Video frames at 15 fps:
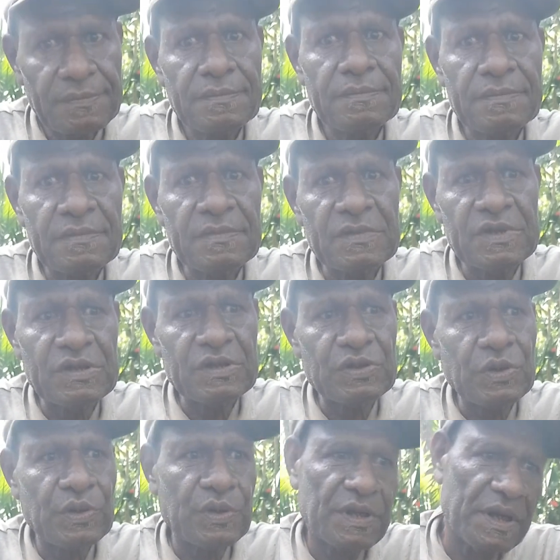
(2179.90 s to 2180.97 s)
So they
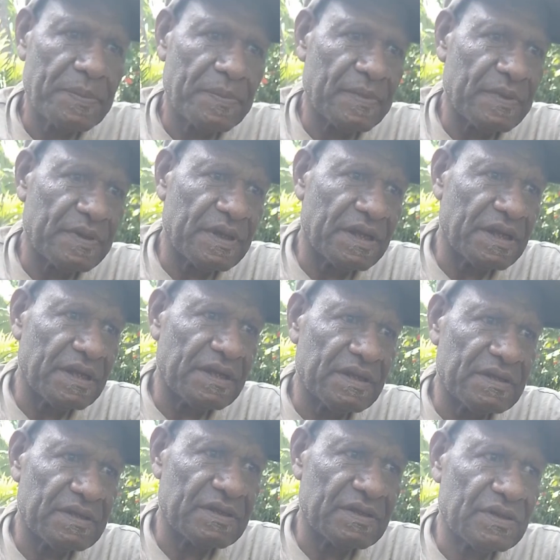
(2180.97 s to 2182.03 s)

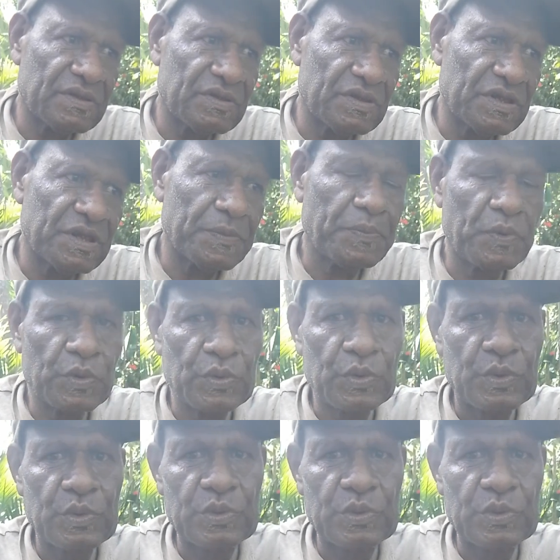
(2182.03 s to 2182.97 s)
see the photos, and